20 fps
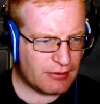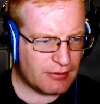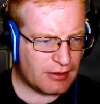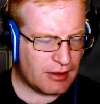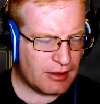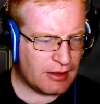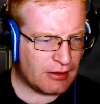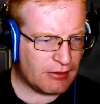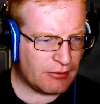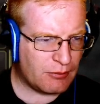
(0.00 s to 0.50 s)

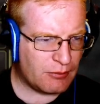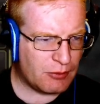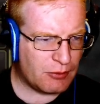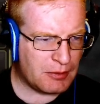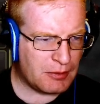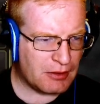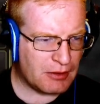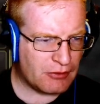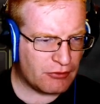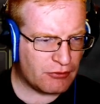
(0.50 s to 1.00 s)
and it would
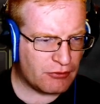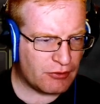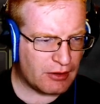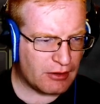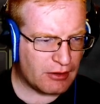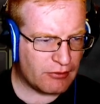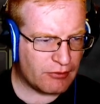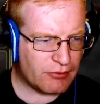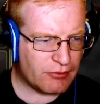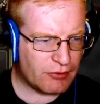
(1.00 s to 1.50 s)
be a
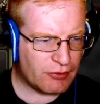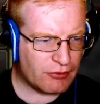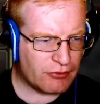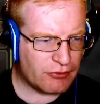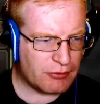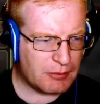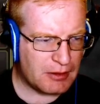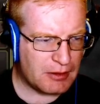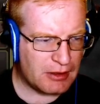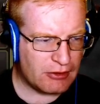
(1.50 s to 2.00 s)
strength of hers
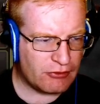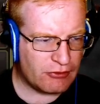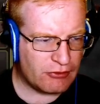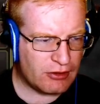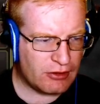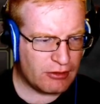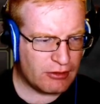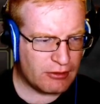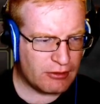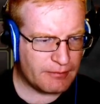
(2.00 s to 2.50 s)
to be an
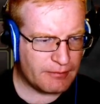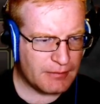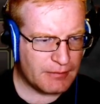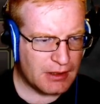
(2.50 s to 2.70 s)
engineer.